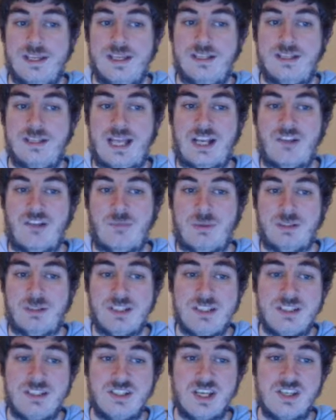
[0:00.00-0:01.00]
like a
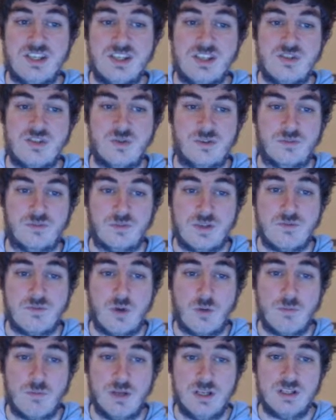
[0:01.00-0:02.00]
police chase is during free
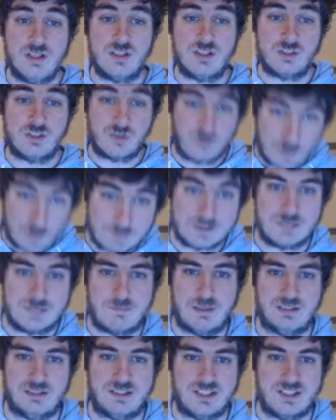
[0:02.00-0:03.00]
roam, scripted
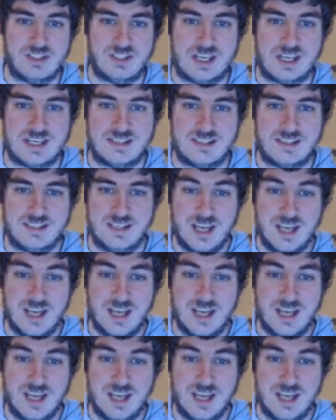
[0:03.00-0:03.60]
police chases,